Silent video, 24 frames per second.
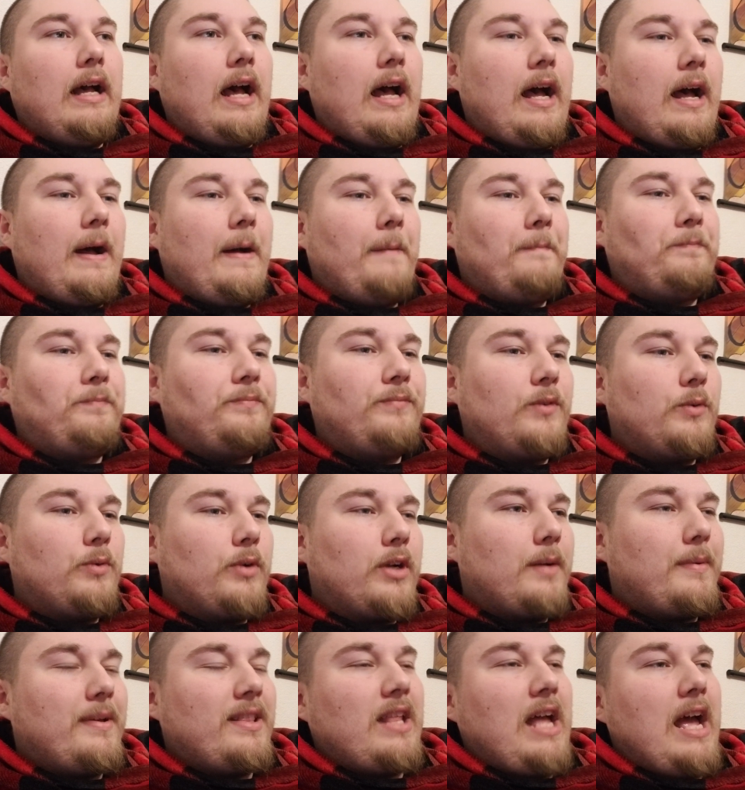We're
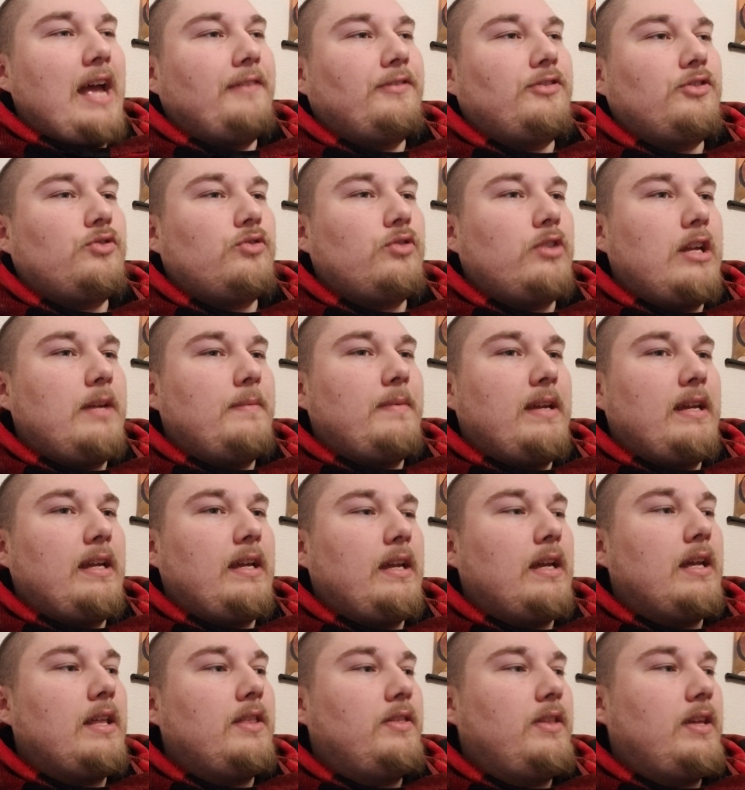gonna be live
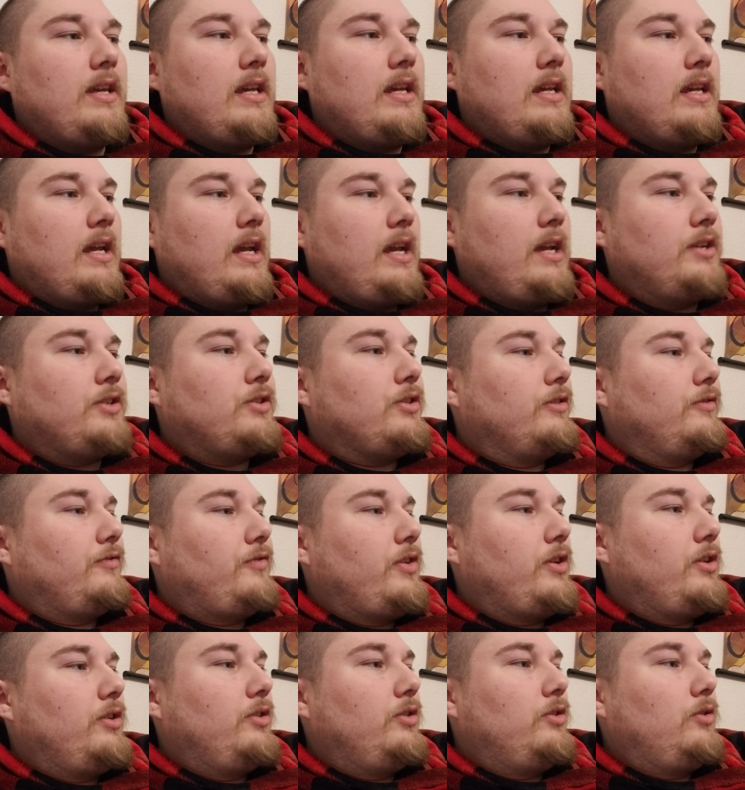streaming the
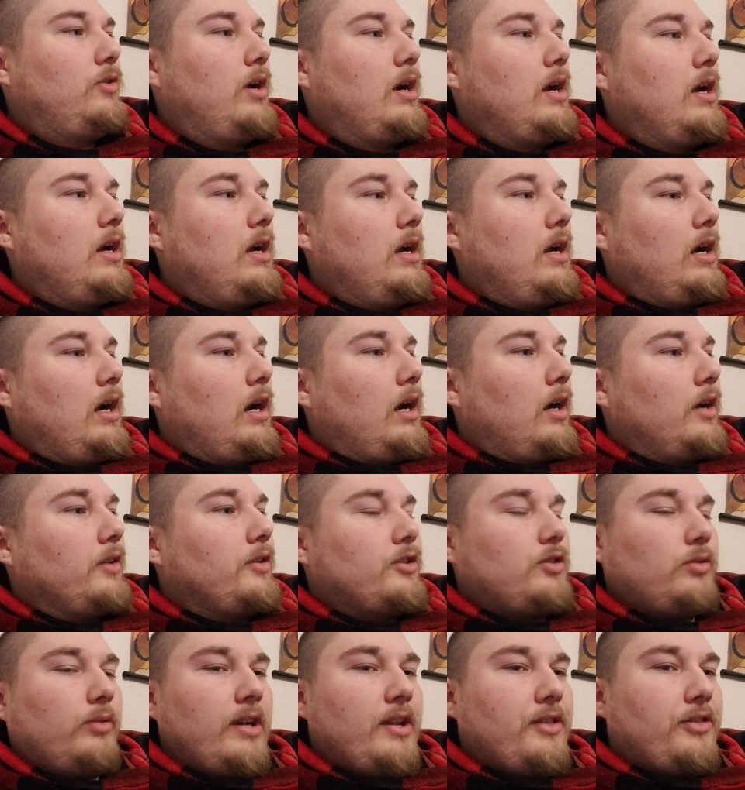interview on
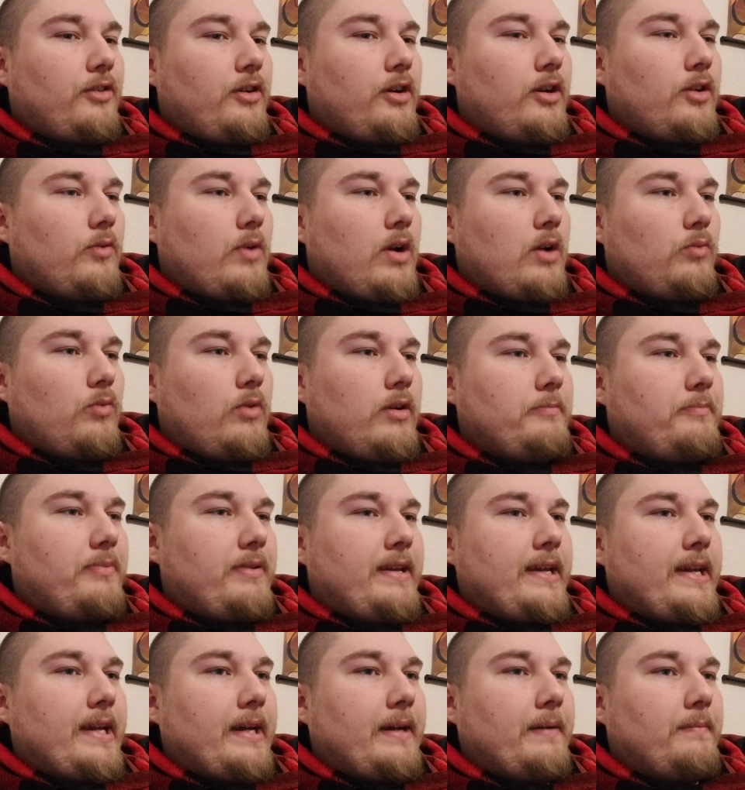the 23rd around 1
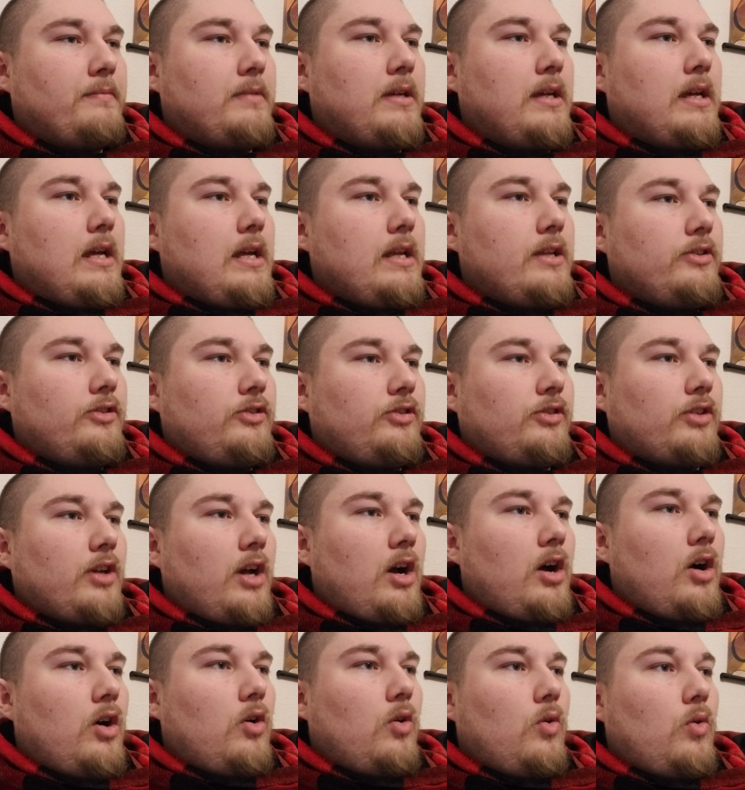p.m.
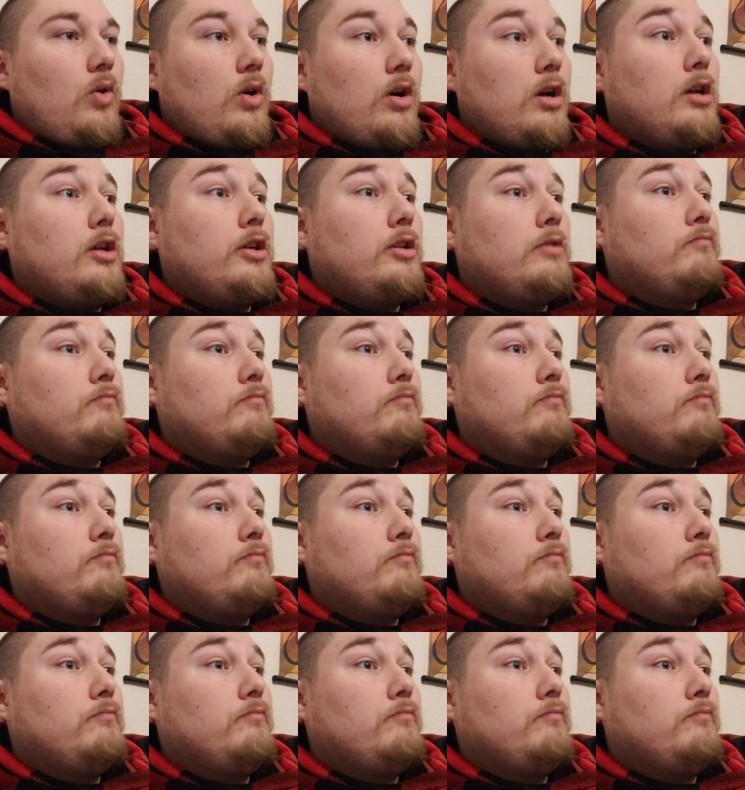So